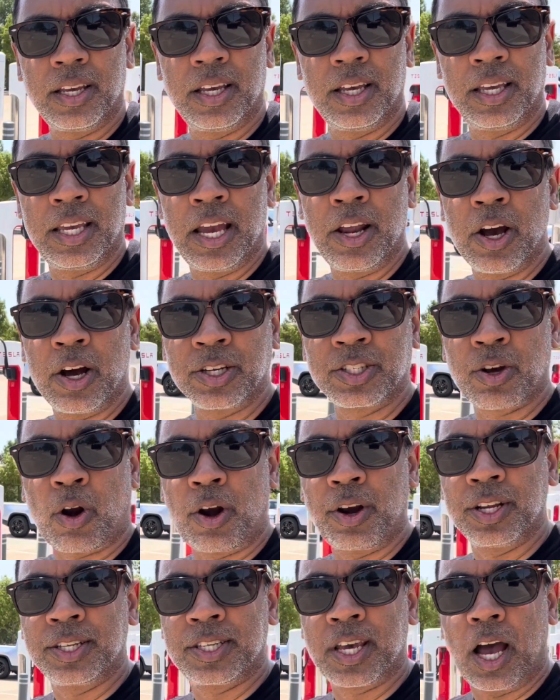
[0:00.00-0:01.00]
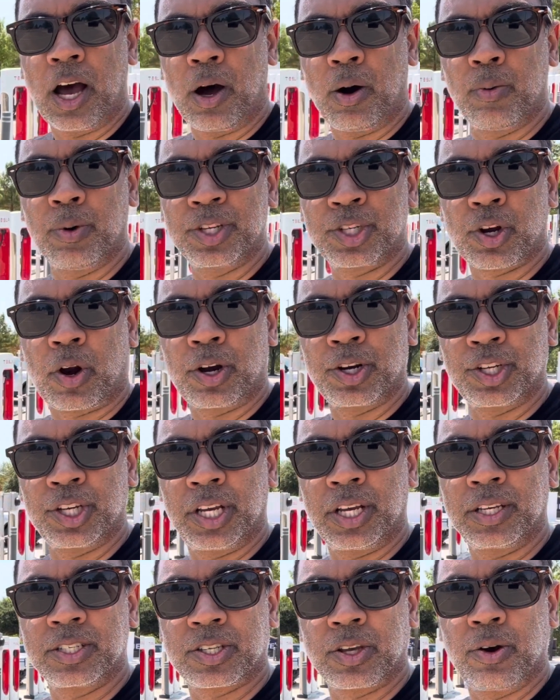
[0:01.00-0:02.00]
It's hard to tell with
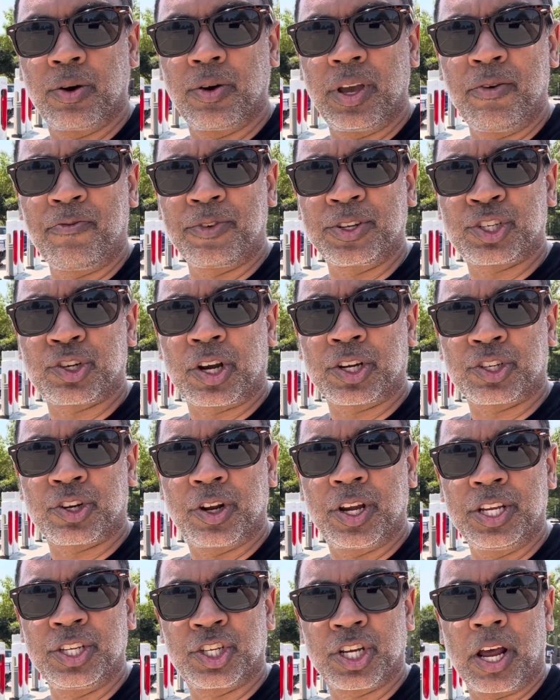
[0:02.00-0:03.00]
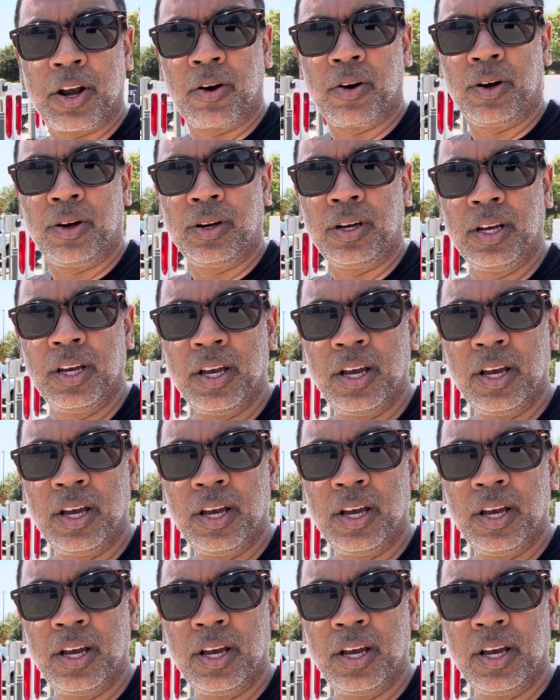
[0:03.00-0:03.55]
charging. So infrastructure in general,